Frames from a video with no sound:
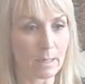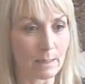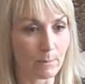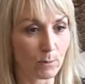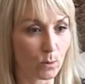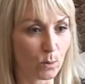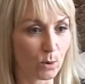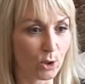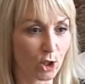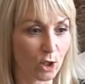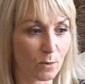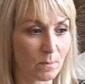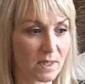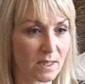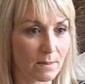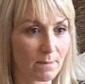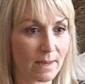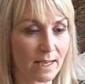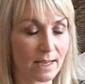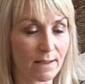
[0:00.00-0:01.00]
people would come
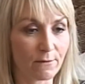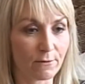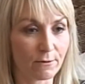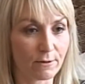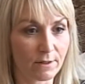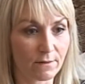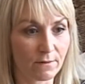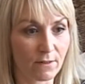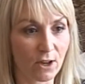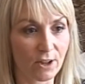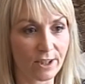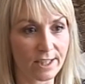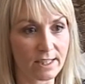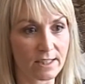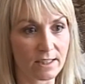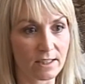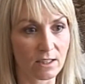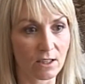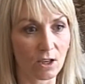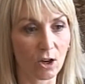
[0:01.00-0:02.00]
to me for
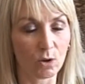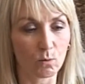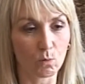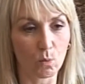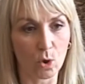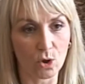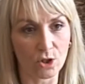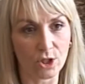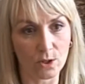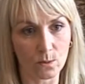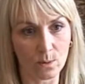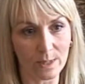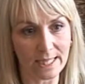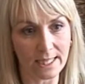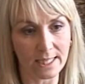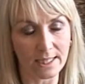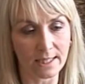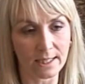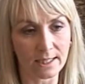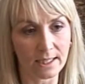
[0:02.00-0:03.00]
advice on what to
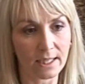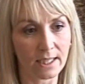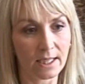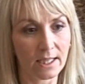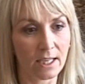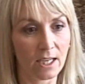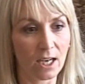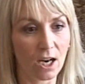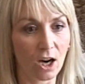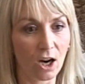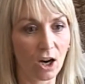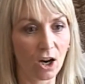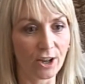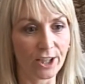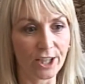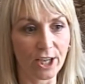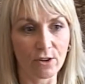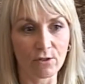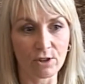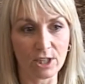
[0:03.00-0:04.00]
eat.
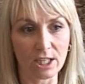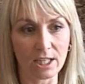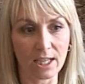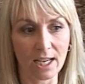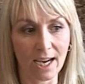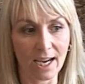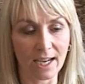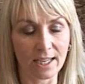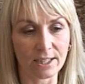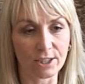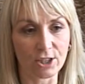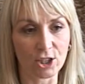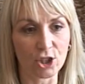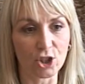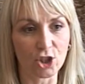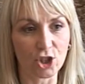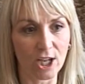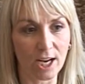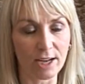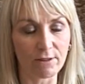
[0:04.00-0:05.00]
I only had a
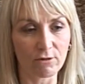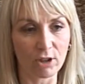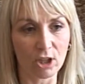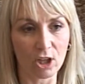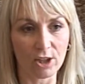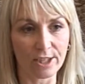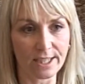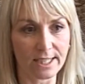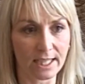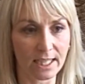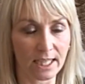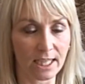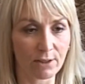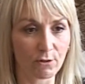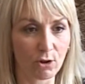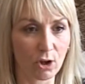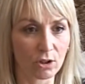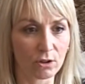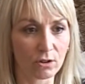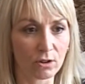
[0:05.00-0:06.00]
general
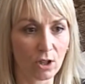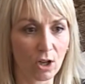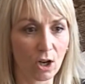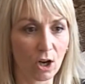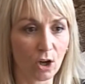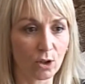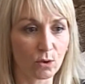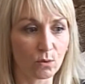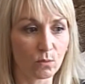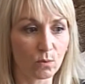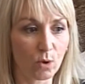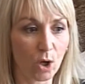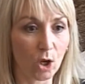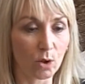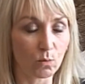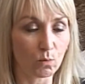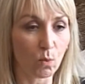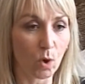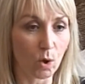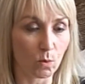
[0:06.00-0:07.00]
idea on
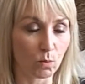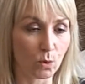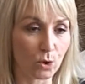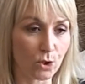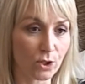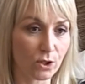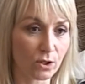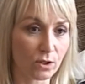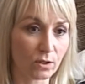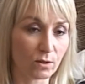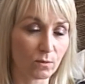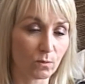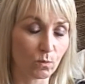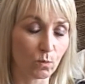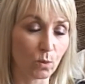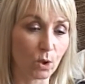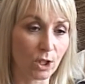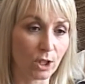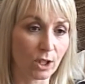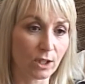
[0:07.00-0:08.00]
what would
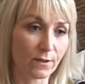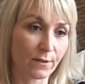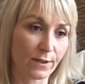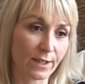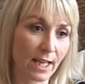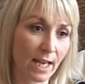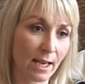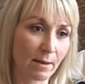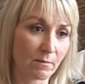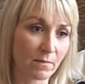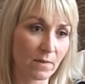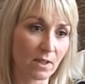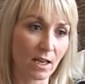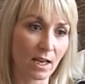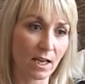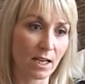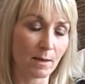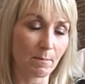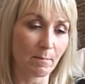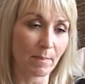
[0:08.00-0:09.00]
work for them
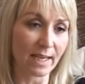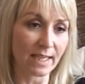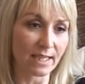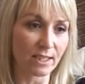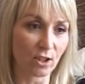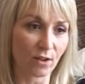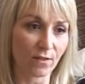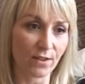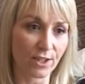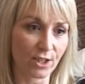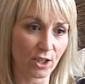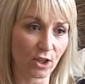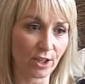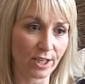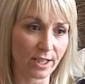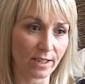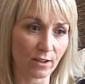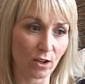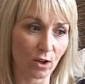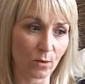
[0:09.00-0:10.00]
based on the
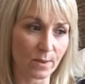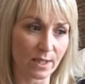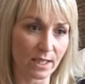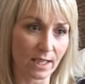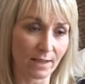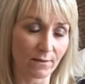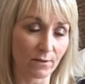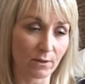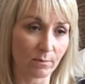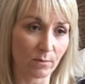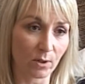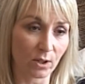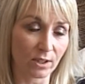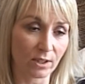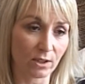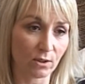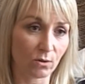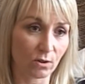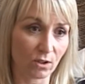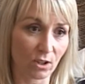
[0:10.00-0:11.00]
diet that I was given by
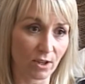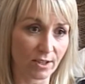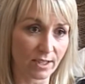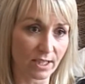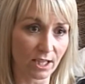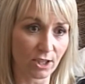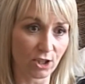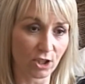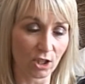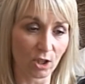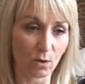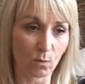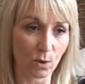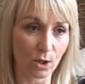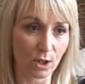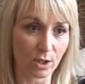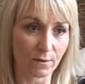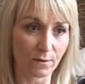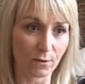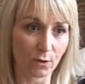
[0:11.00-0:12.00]
the organisation I
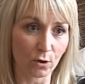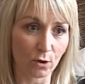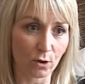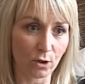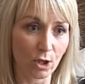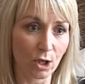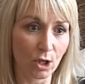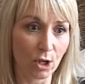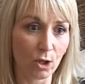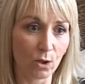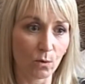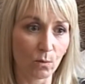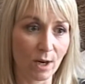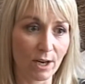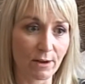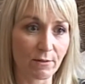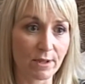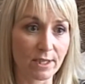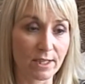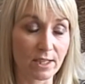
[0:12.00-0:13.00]
worked for,
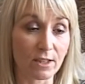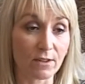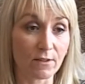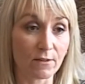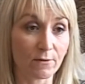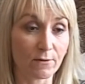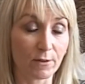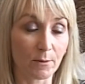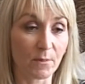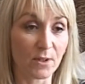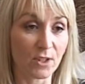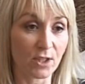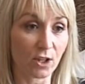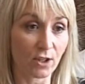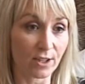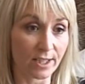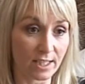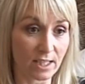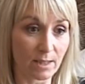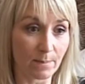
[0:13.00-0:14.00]
whereas from
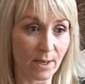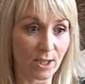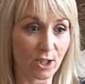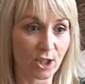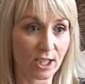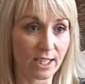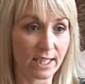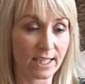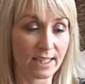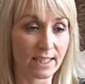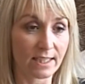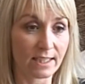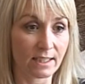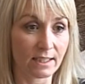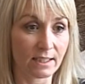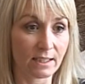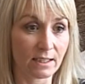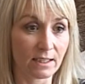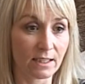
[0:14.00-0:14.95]
diet specialist